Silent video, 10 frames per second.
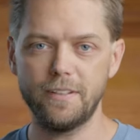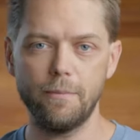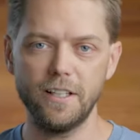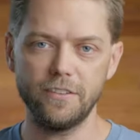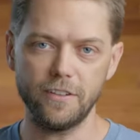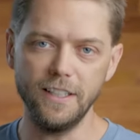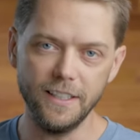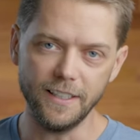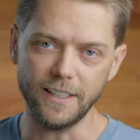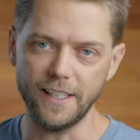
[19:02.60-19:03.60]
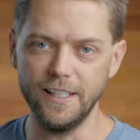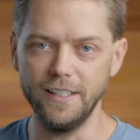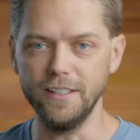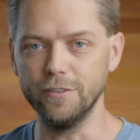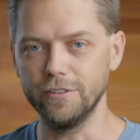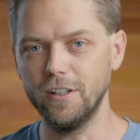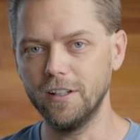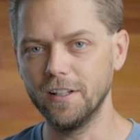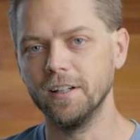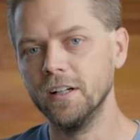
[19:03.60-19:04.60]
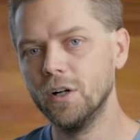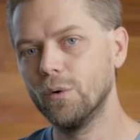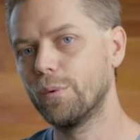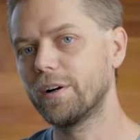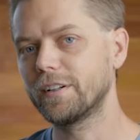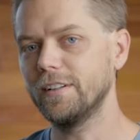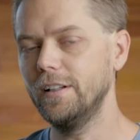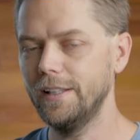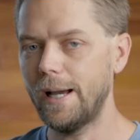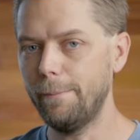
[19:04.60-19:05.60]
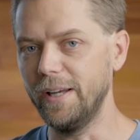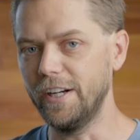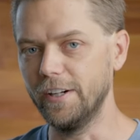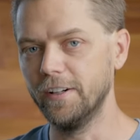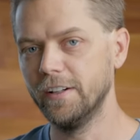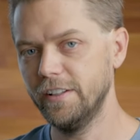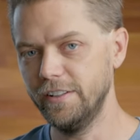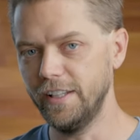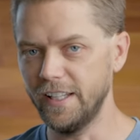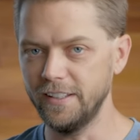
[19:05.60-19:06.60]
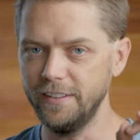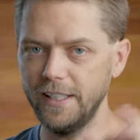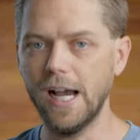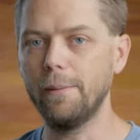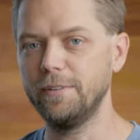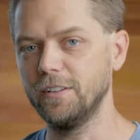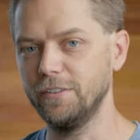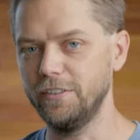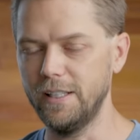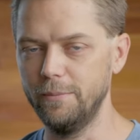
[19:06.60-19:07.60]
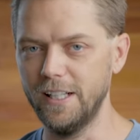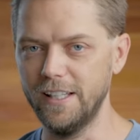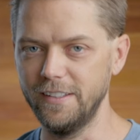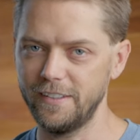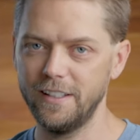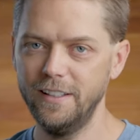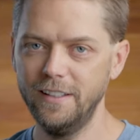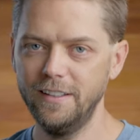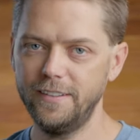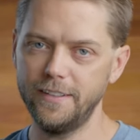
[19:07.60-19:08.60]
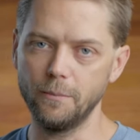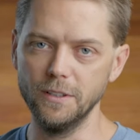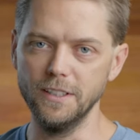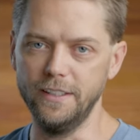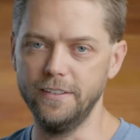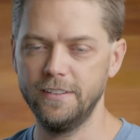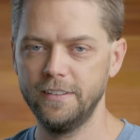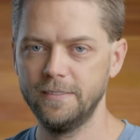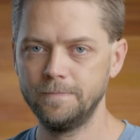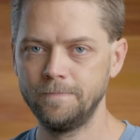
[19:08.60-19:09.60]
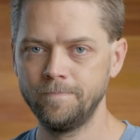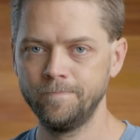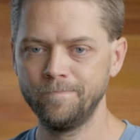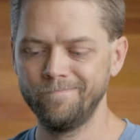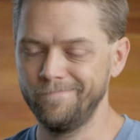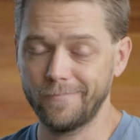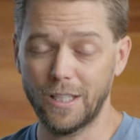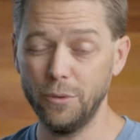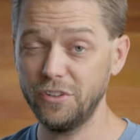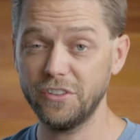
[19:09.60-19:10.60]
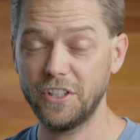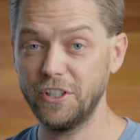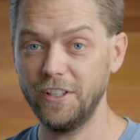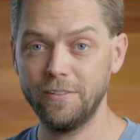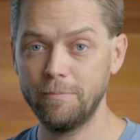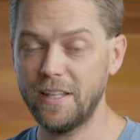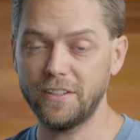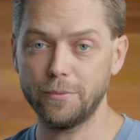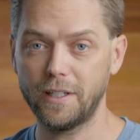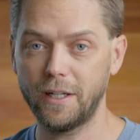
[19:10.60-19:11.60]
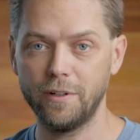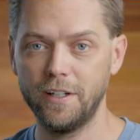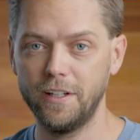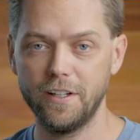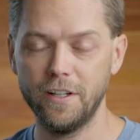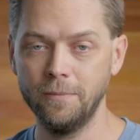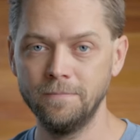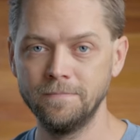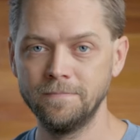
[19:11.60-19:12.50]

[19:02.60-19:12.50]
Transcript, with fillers: stabilizer in the Canon EOS R works a lot better than the optical stabilized Sigma lens. I was just curious. That's what I wanted to know.